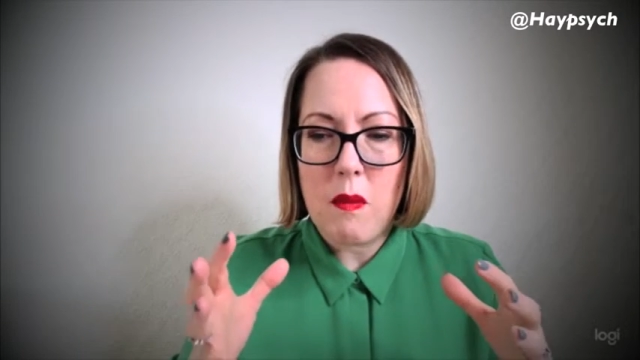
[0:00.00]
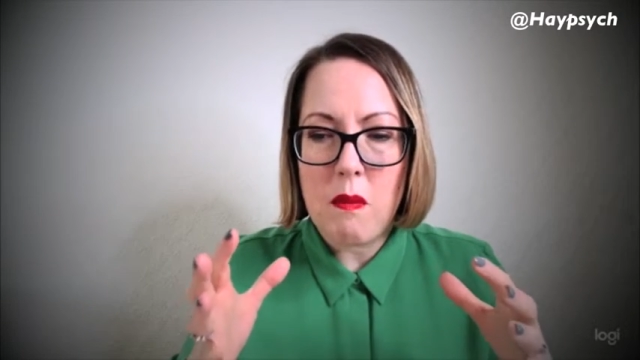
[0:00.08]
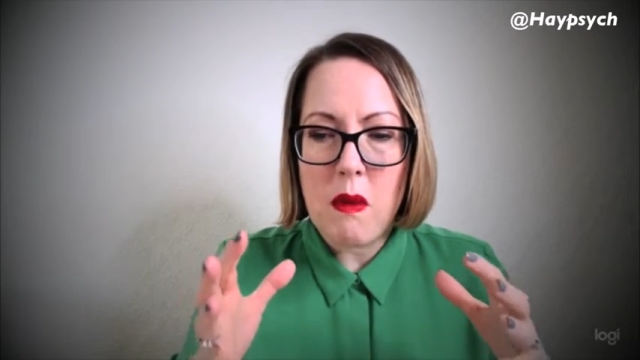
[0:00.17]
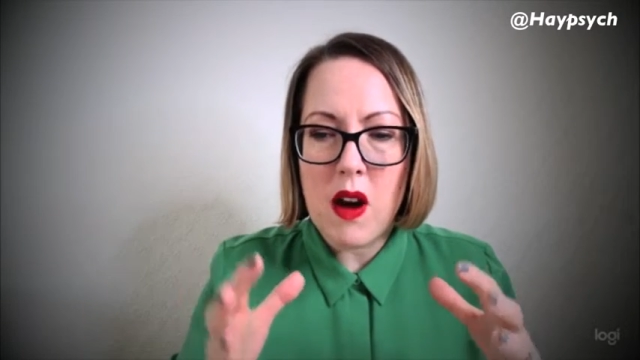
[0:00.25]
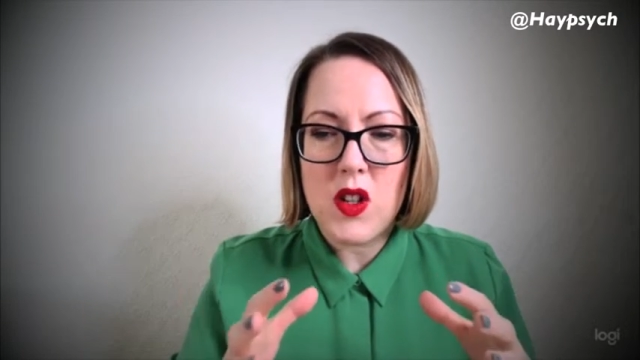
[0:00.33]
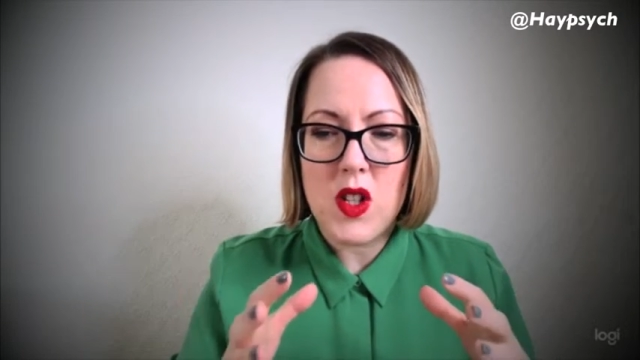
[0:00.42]

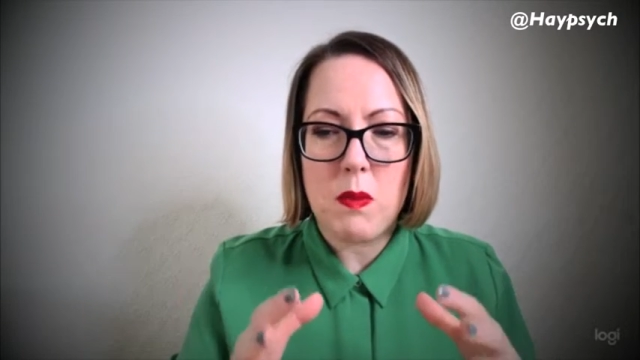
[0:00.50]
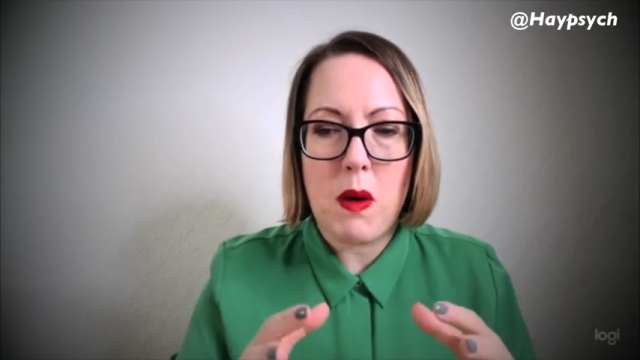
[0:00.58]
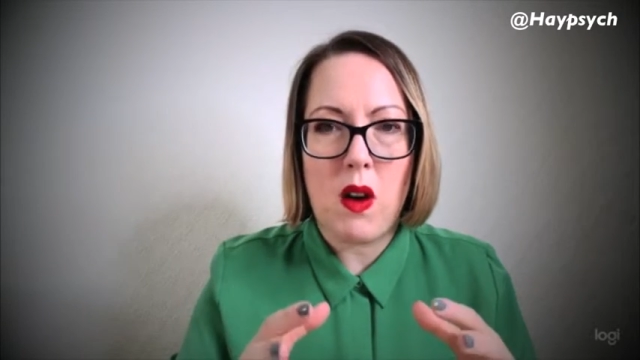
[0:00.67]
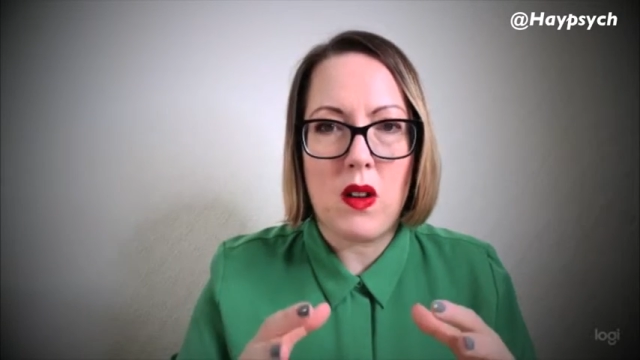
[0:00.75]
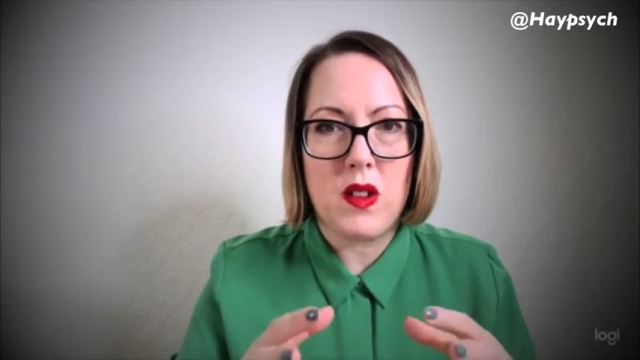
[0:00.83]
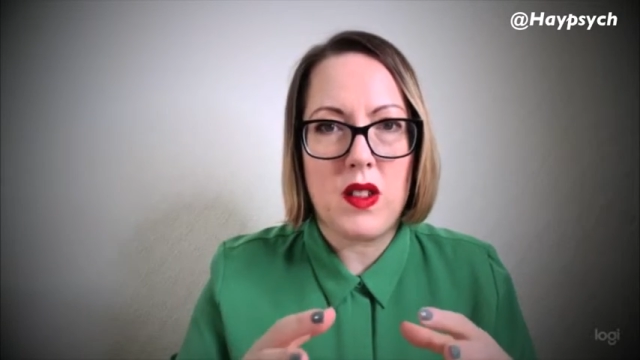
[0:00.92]
much
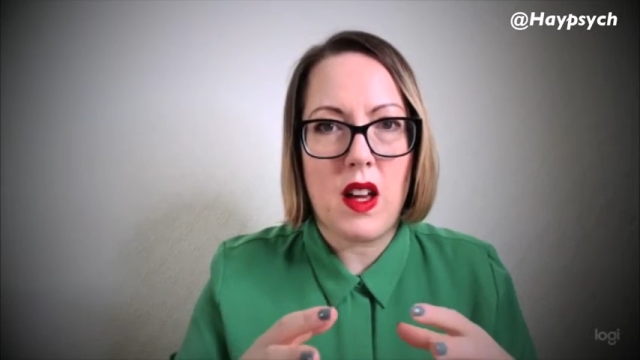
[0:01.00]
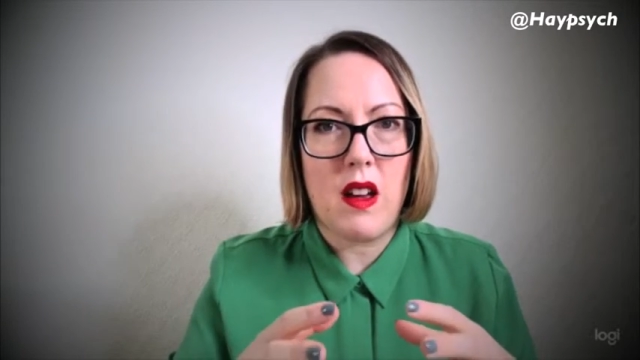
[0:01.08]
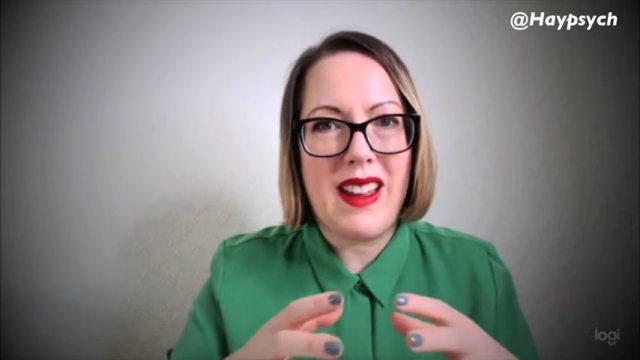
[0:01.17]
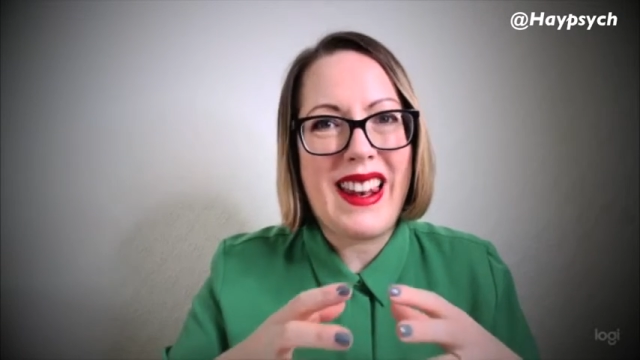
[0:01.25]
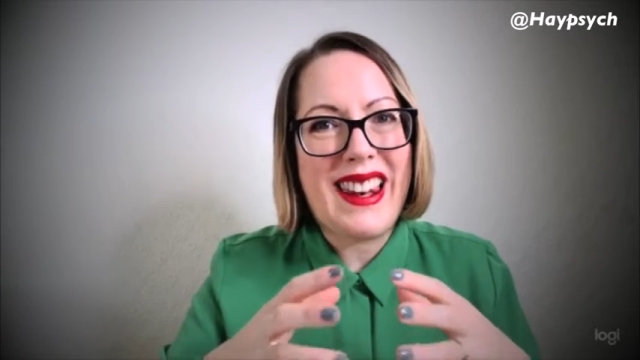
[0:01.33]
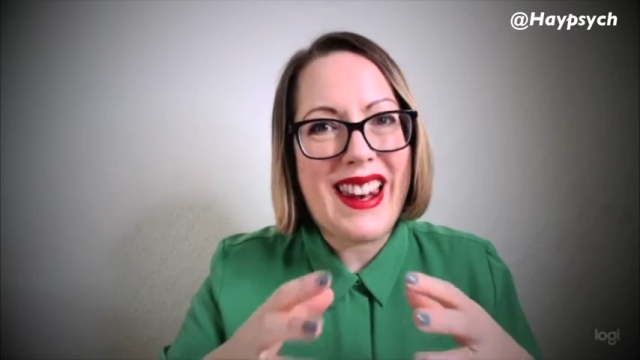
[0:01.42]

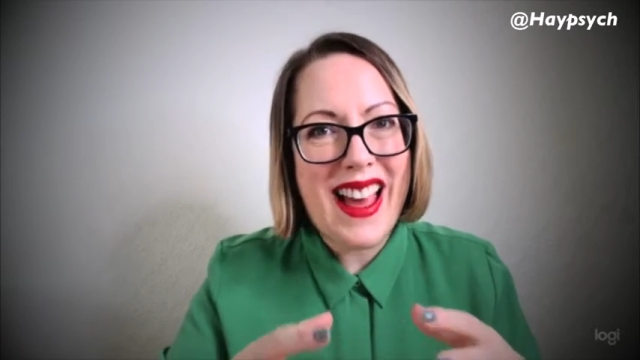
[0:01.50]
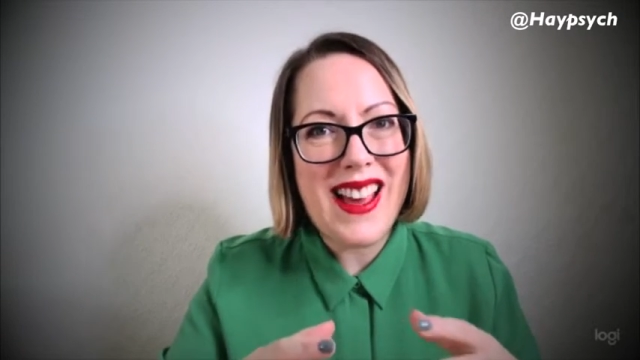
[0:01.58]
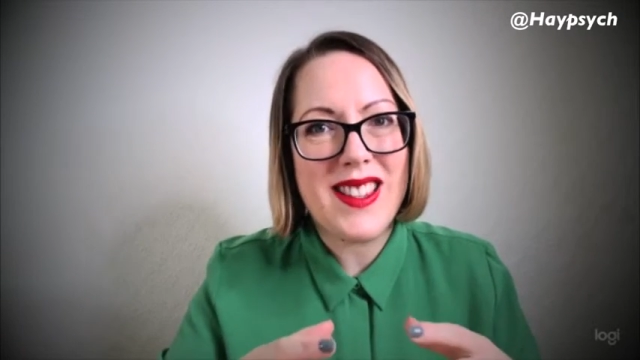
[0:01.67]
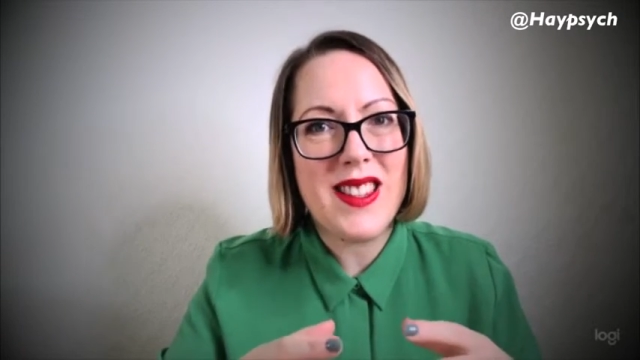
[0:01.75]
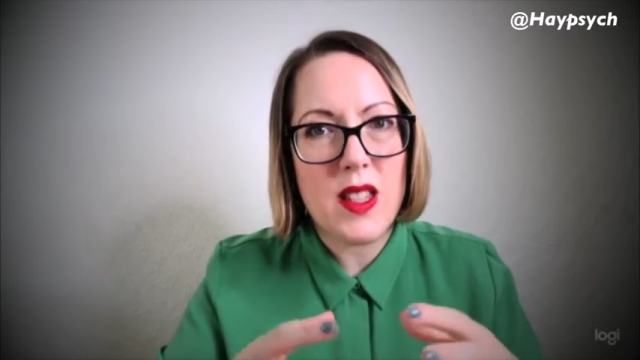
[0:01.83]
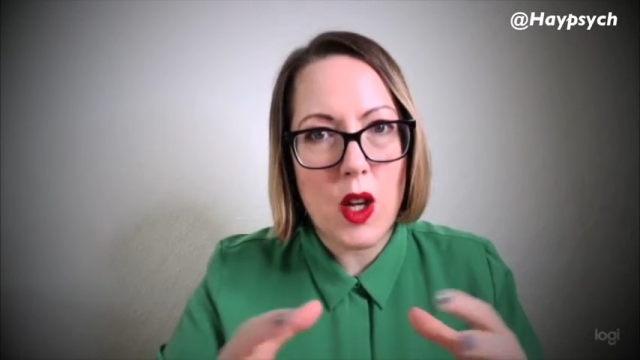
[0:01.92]
sparser,
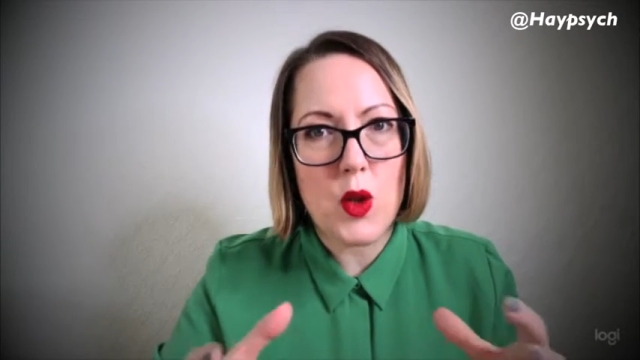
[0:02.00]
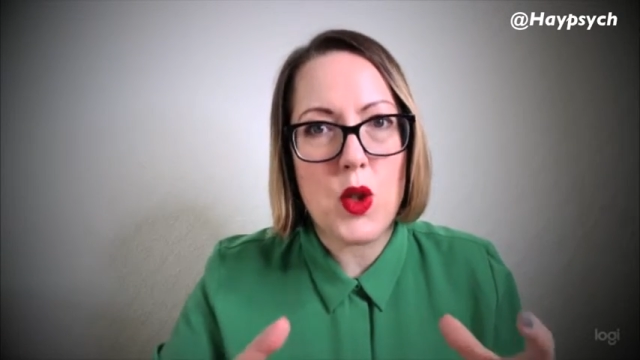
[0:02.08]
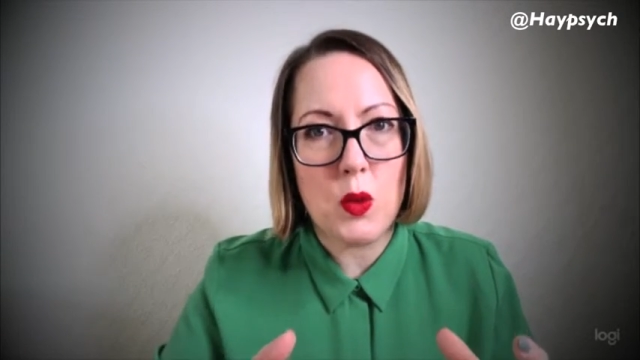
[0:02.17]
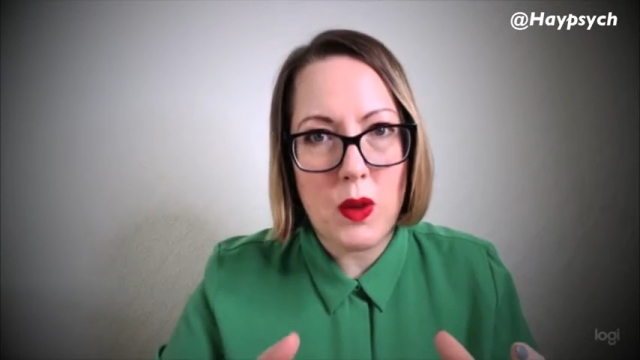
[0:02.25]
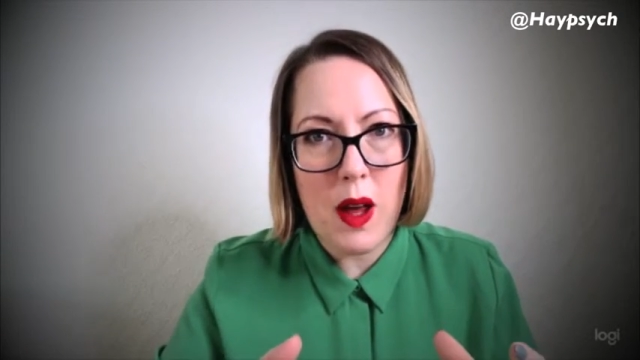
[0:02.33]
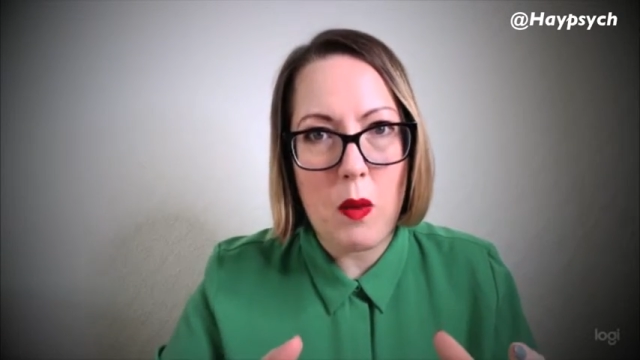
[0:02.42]
less
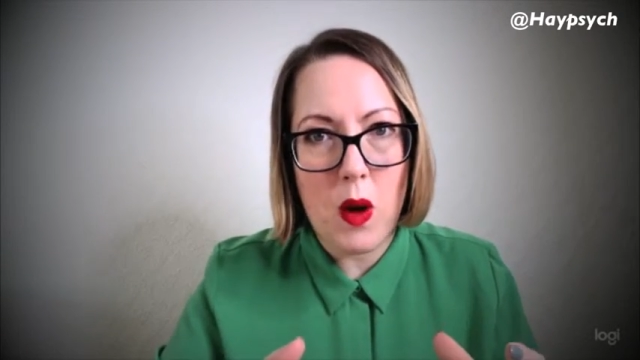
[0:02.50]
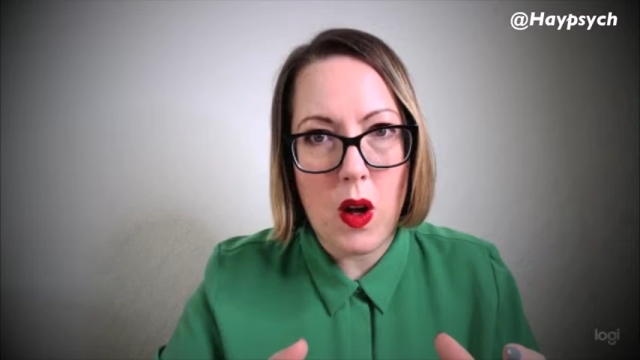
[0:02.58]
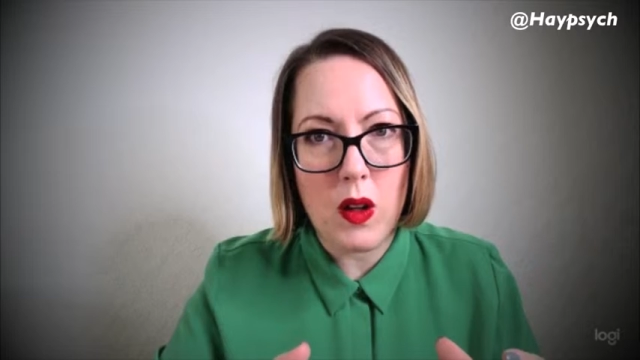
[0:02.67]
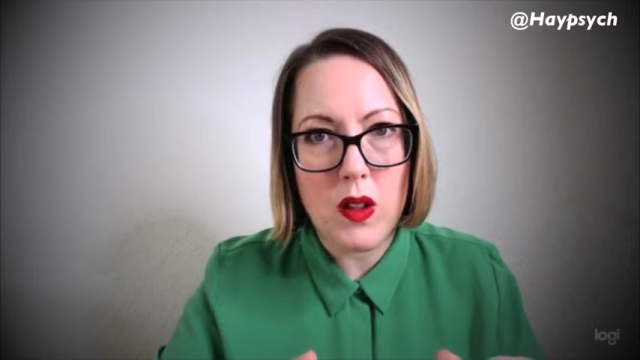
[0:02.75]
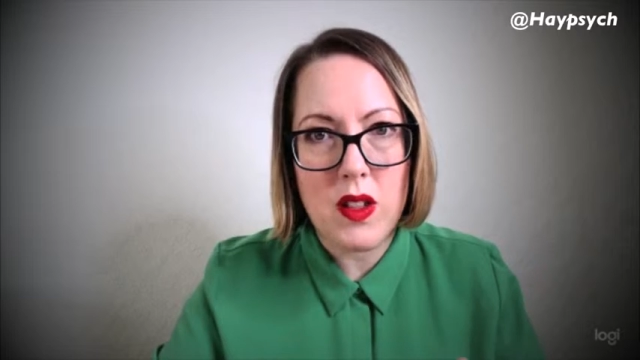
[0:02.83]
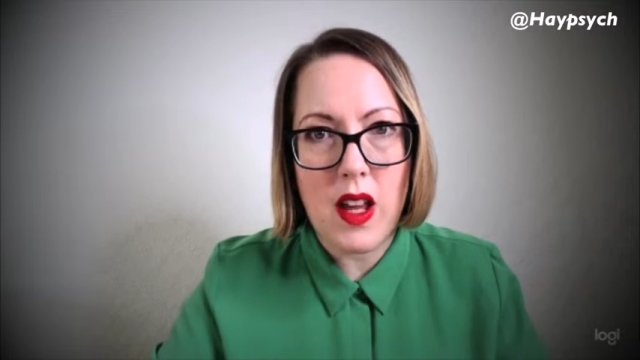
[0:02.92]
social
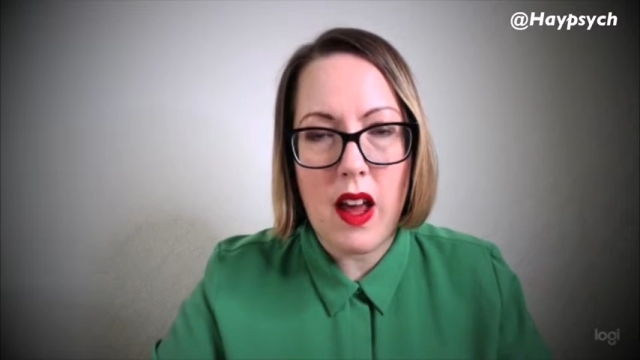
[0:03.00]
networks